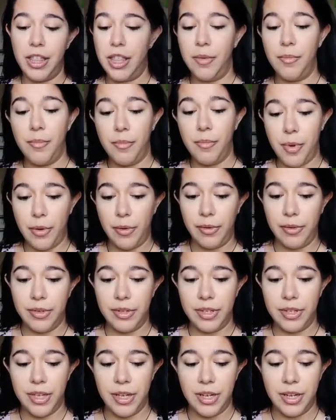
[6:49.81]
the
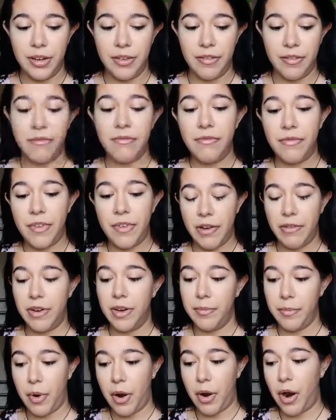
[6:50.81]
most
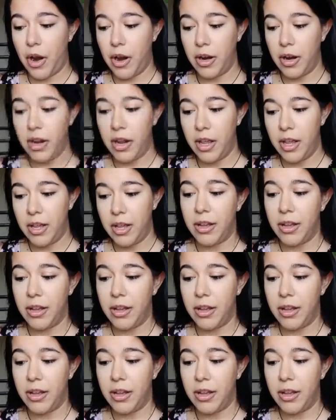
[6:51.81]
favorite part